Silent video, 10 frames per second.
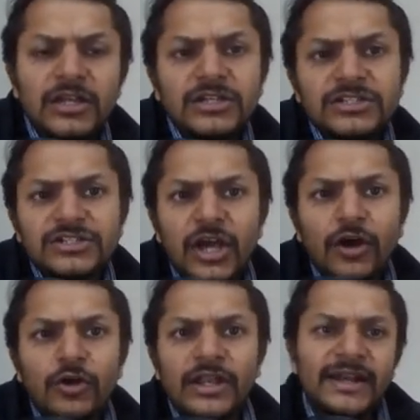
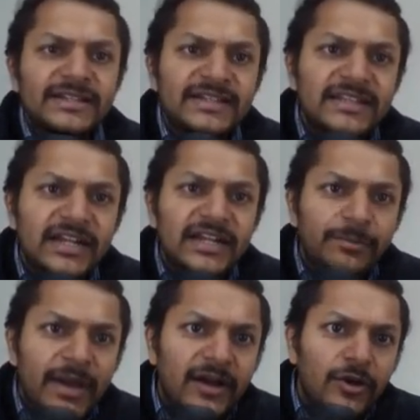So let us say that the
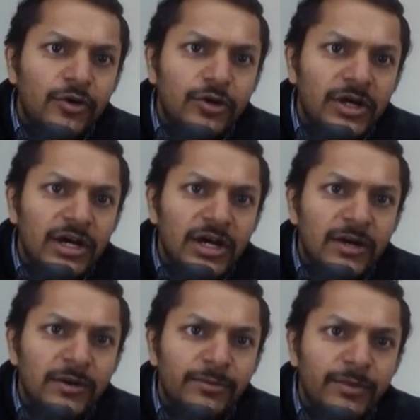background
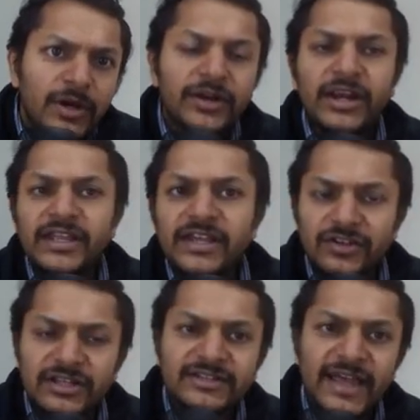
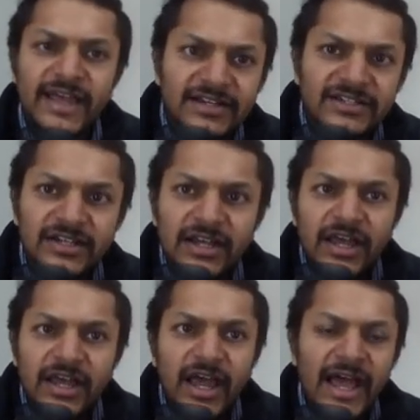radiation is X
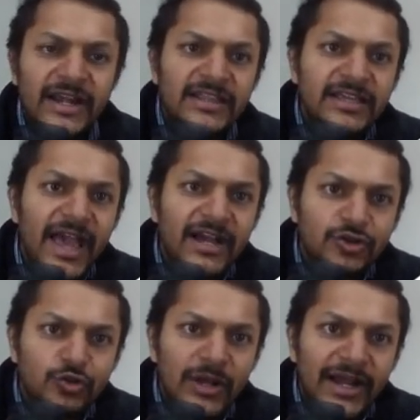and the
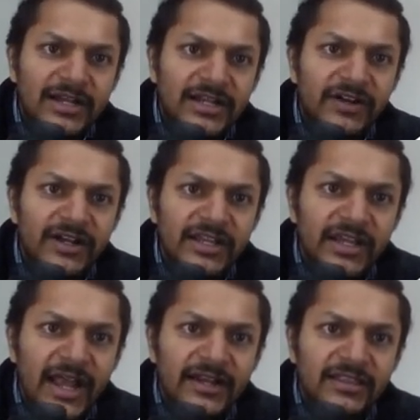actual
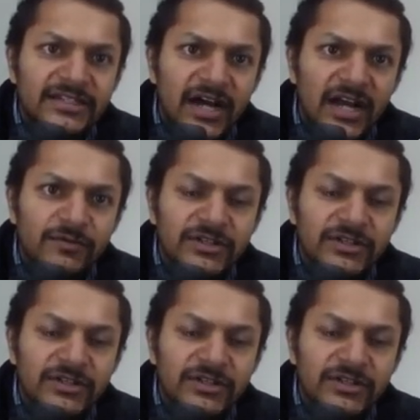activity at the start